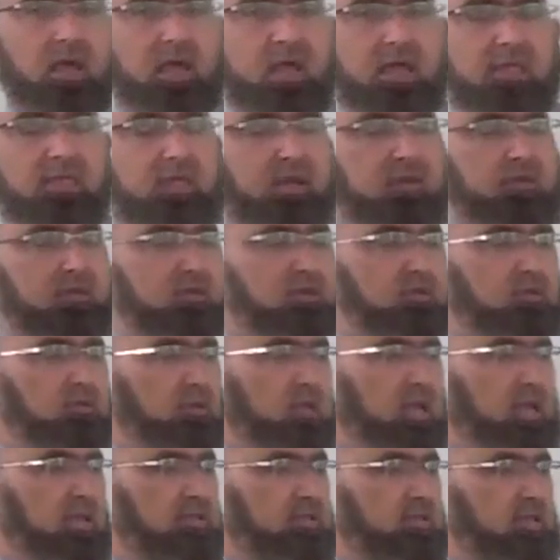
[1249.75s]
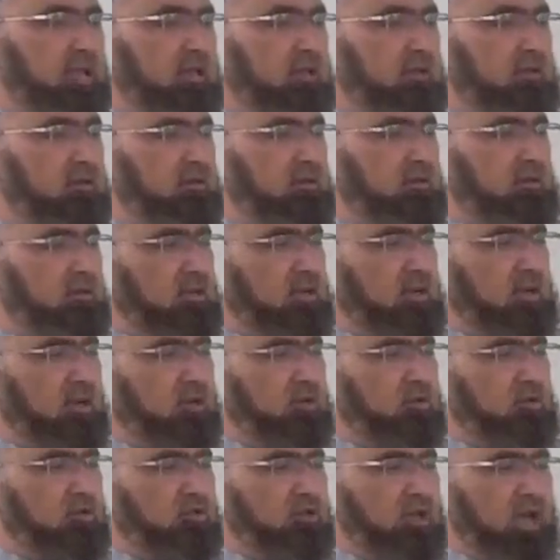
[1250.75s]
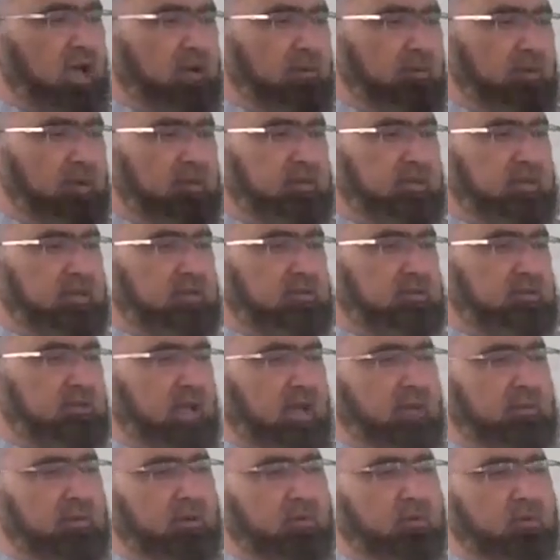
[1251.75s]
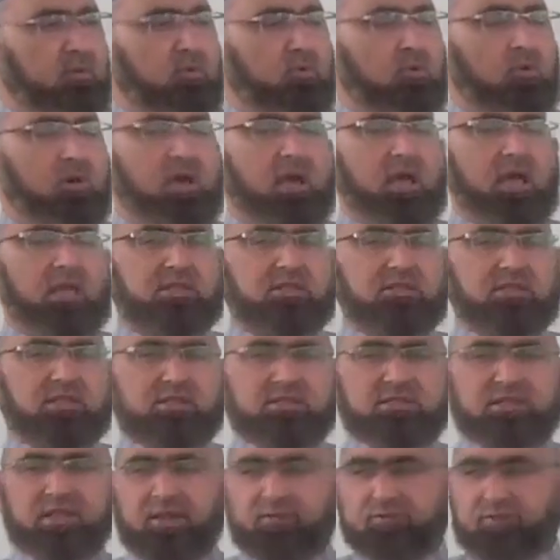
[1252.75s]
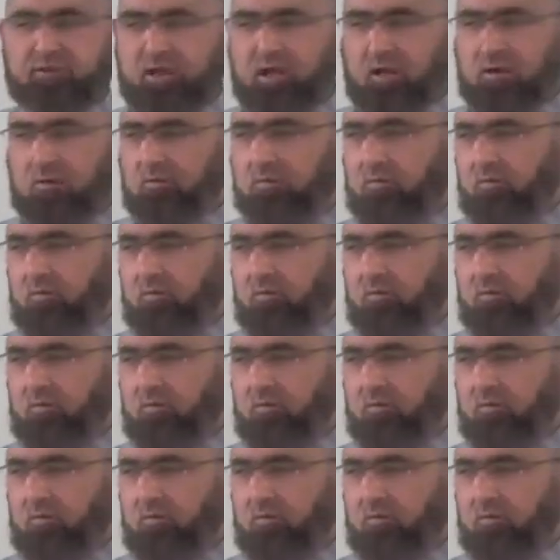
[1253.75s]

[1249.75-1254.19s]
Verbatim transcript: And then Rasulullah said, turned to Jabir, he said, Jabir, who else is left now?